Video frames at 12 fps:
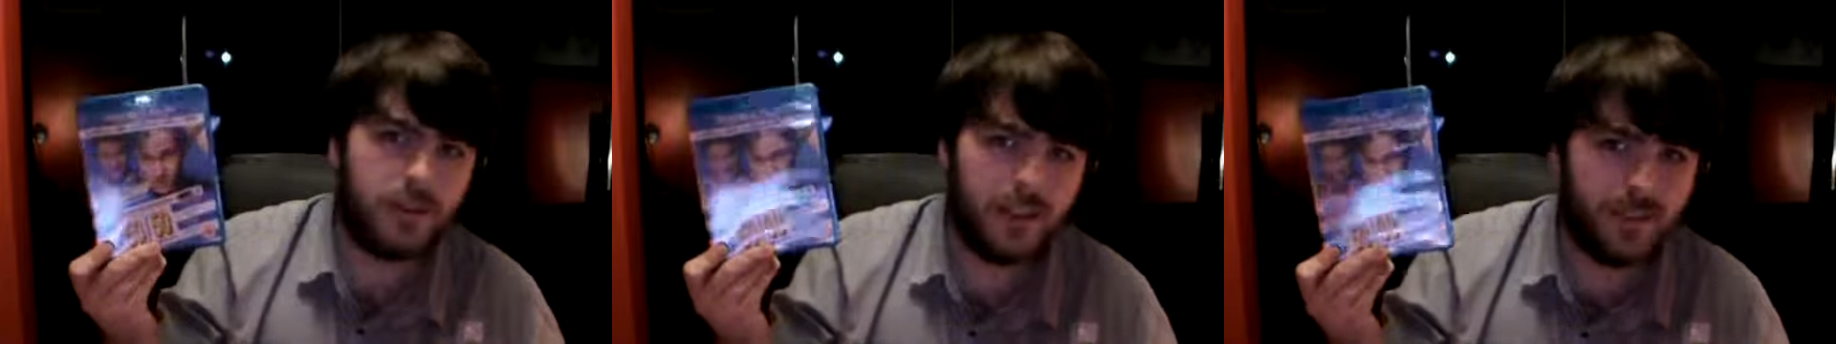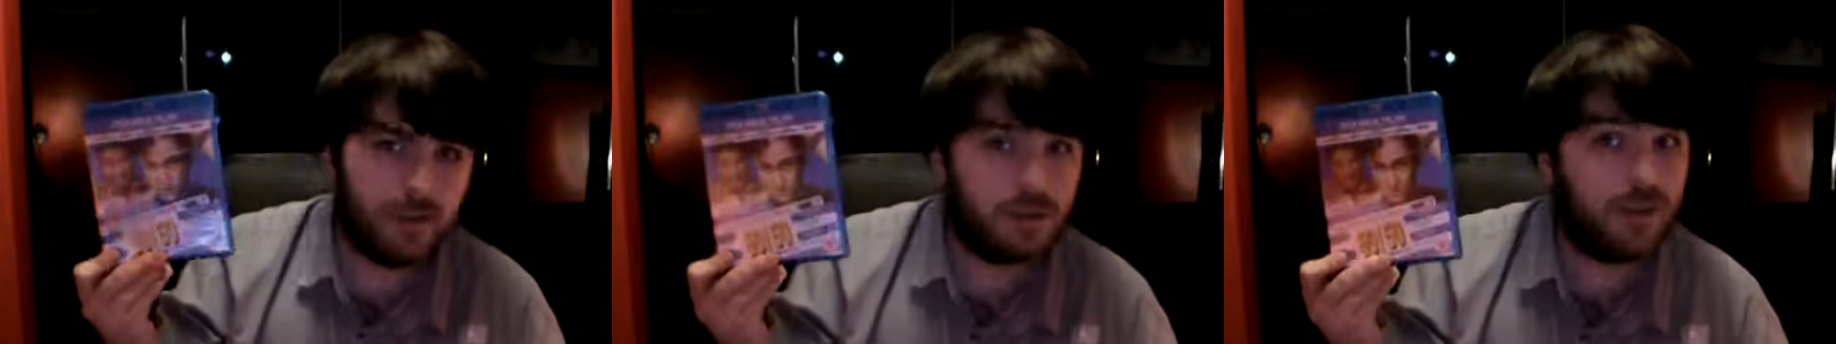
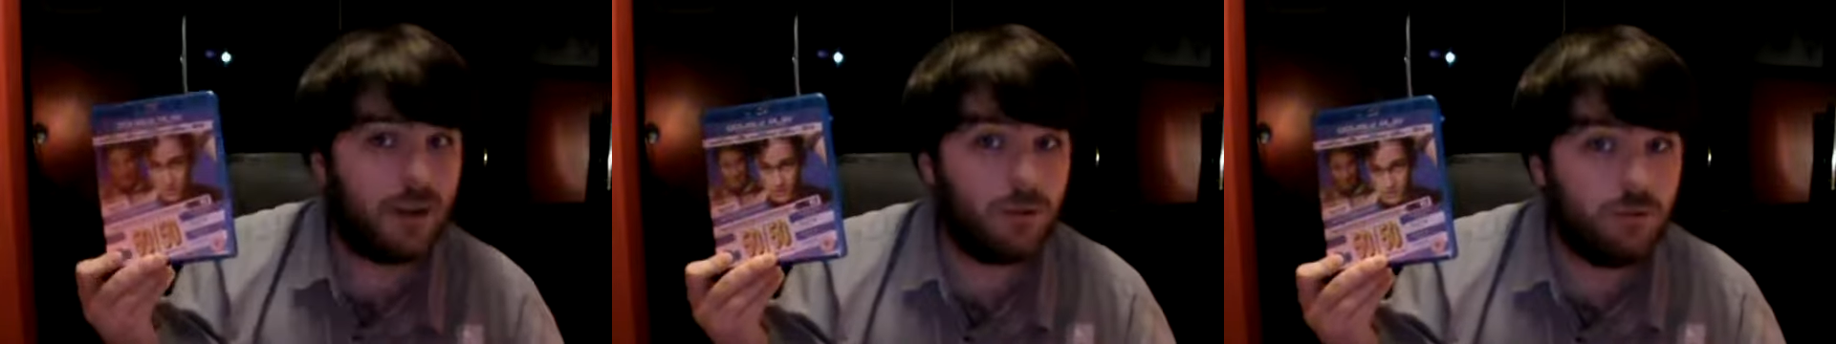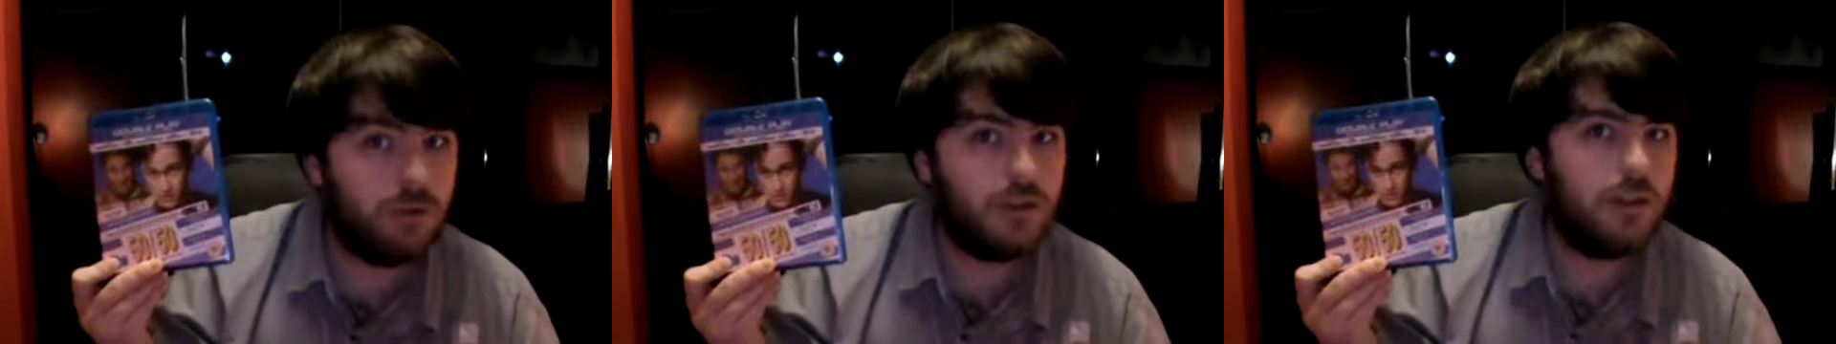Gordon-Levitt gives off a
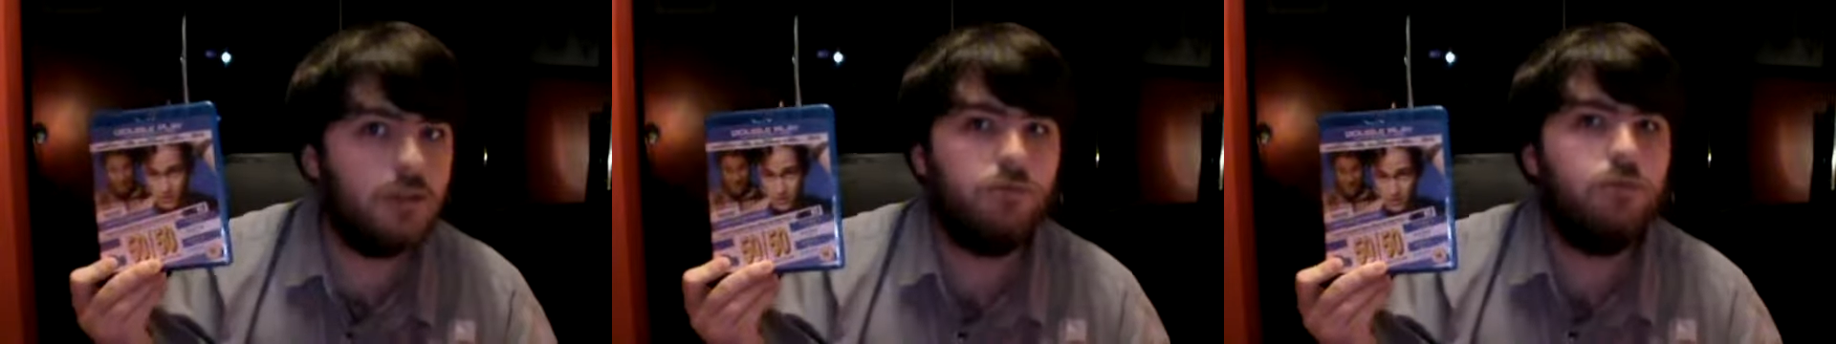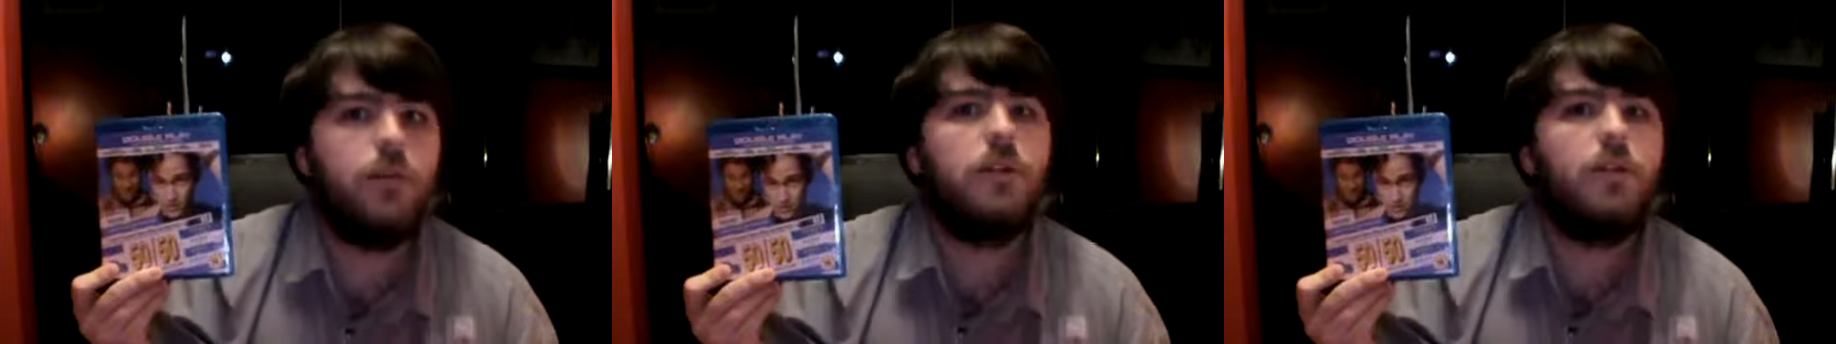really,
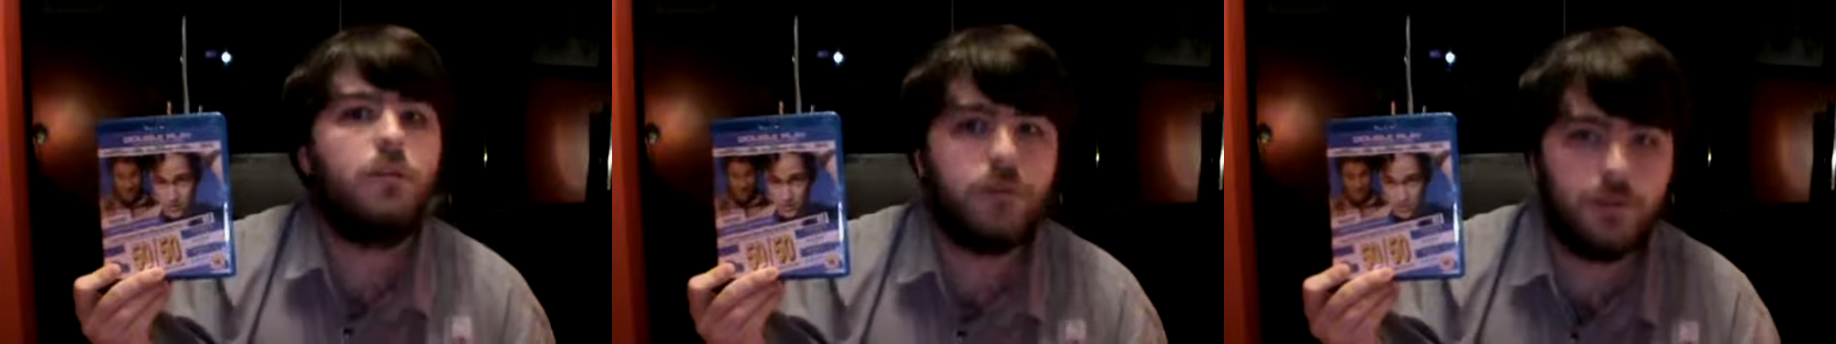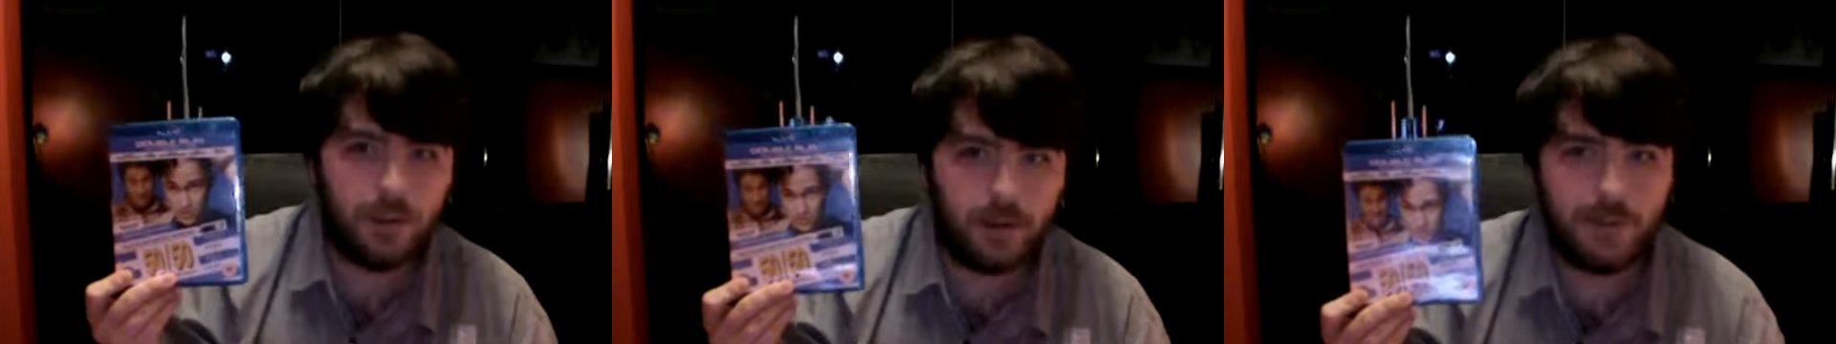really good
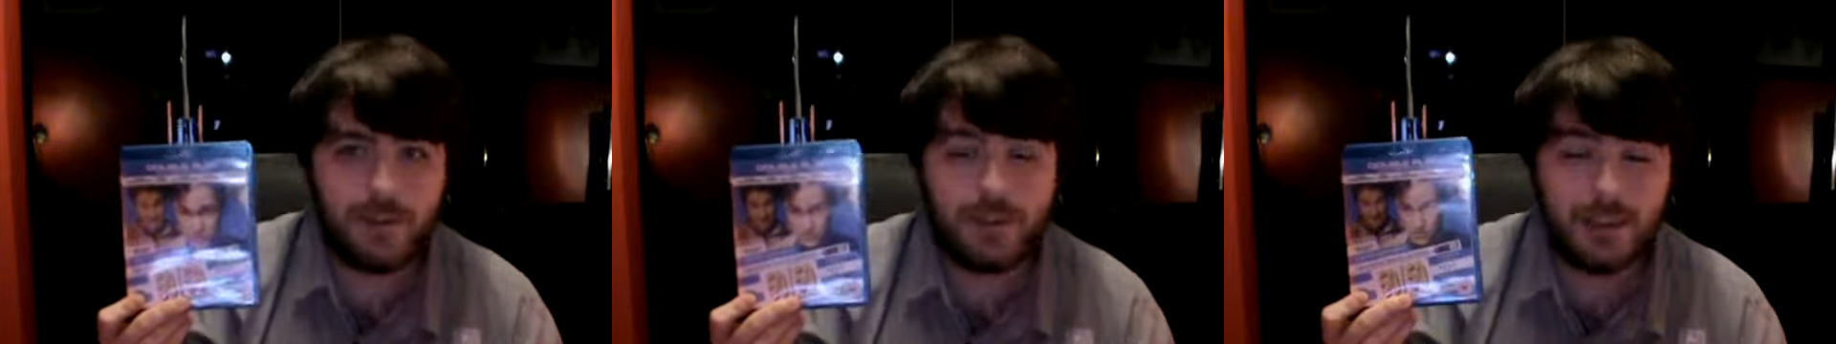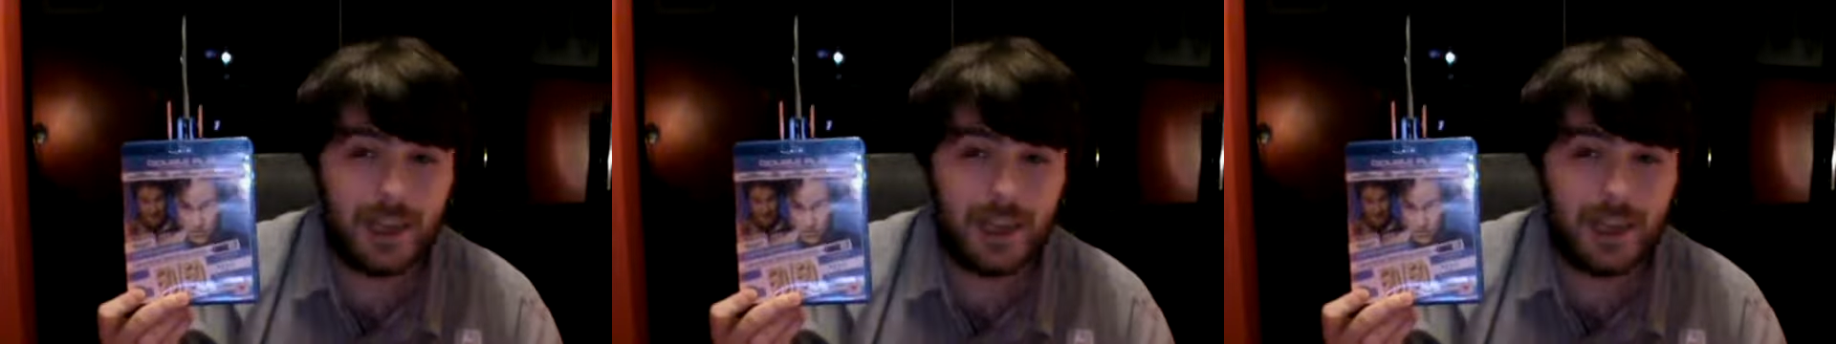performance.